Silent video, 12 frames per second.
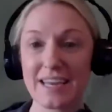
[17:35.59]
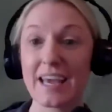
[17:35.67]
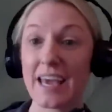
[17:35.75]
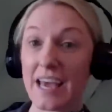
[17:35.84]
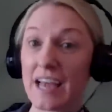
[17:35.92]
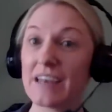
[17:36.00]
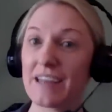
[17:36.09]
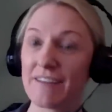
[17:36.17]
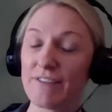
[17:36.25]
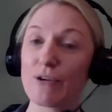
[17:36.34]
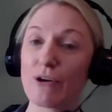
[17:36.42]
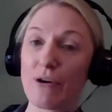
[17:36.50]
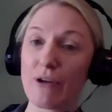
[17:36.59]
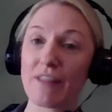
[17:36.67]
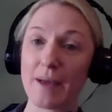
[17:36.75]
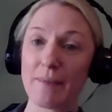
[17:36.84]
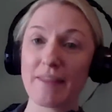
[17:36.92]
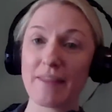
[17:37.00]
And if you go to
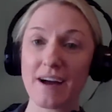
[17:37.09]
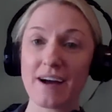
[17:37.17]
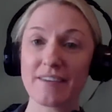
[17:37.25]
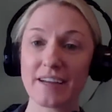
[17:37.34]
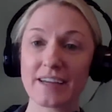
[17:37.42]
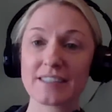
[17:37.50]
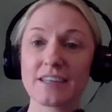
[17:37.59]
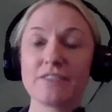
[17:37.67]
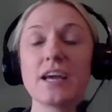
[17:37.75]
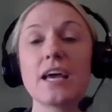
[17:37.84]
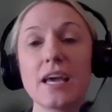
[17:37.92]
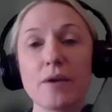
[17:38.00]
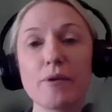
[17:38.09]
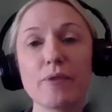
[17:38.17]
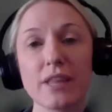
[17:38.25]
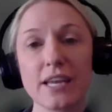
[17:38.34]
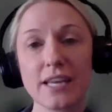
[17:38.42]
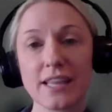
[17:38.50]
them in the context of, hey, we
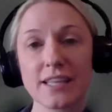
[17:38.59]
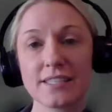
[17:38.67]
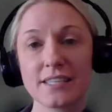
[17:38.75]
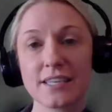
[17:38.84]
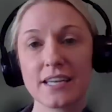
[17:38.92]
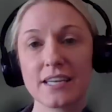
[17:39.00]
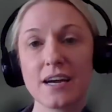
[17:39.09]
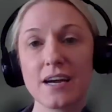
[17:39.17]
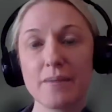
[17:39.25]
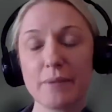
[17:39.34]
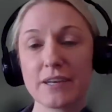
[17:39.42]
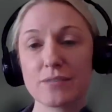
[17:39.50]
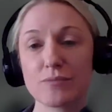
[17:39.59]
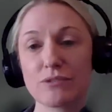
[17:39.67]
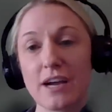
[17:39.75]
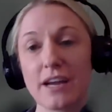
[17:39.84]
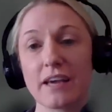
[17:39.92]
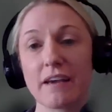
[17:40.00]
really need this to get done because we're
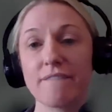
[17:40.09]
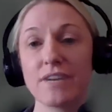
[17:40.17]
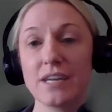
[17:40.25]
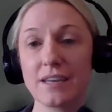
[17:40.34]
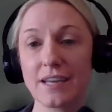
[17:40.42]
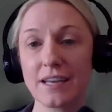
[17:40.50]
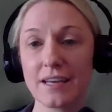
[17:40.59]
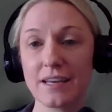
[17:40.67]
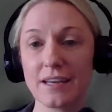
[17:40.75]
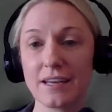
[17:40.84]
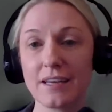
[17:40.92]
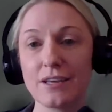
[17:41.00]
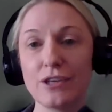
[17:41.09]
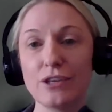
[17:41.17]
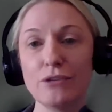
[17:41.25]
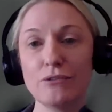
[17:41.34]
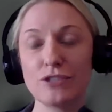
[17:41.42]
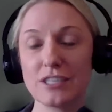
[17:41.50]
trying to get funding,
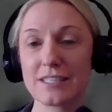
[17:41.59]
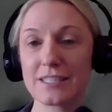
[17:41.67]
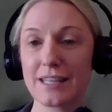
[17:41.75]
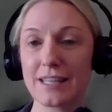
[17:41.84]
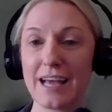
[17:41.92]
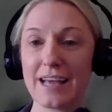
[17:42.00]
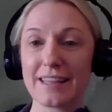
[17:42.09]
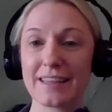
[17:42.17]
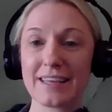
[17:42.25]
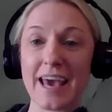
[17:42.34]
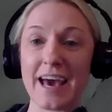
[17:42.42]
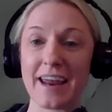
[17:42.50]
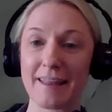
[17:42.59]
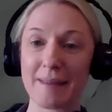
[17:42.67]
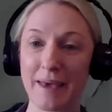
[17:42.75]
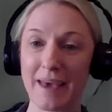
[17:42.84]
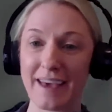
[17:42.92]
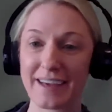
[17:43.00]
you just let the cat out of the
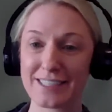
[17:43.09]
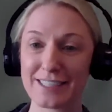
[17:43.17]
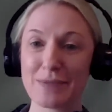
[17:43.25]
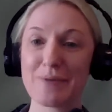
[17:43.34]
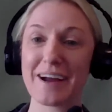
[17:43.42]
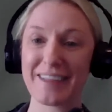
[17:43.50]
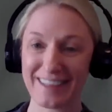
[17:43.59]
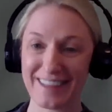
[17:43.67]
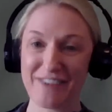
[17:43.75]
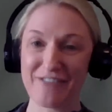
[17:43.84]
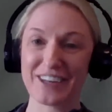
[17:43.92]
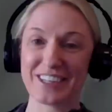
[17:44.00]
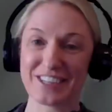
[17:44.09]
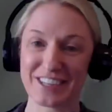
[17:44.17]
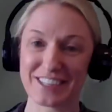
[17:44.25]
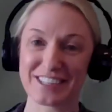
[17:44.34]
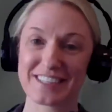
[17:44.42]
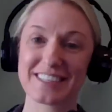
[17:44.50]
bag as to where the leverage
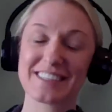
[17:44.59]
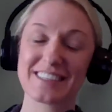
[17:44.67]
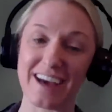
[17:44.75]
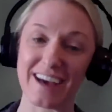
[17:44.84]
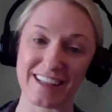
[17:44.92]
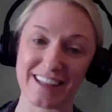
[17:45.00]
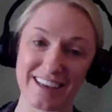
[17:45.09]
is. Exactly.